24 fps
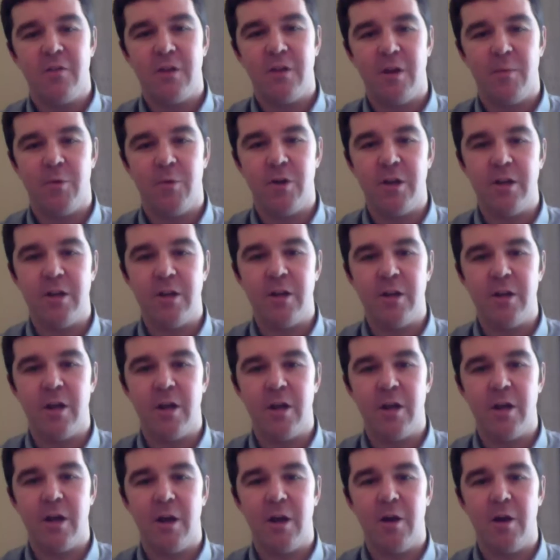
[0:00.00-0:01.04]
See a
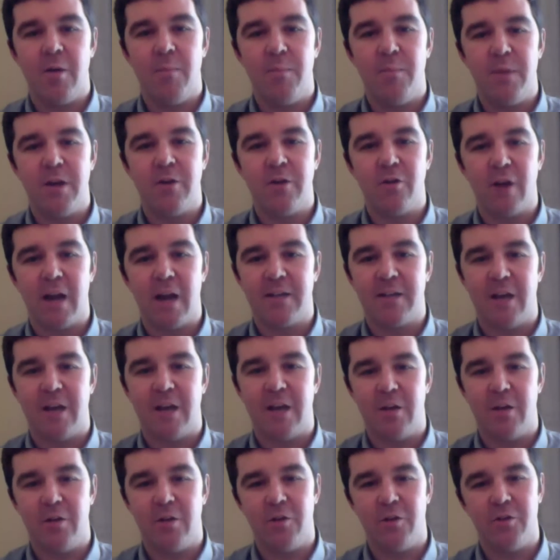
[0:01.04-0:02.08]
pretty uh, big
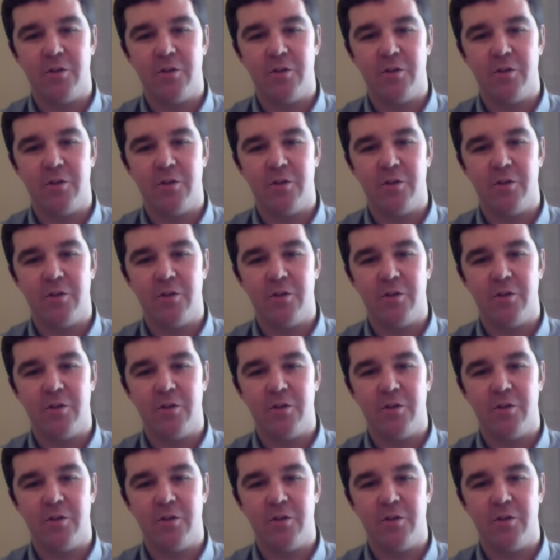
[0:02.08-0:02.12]
crackdown.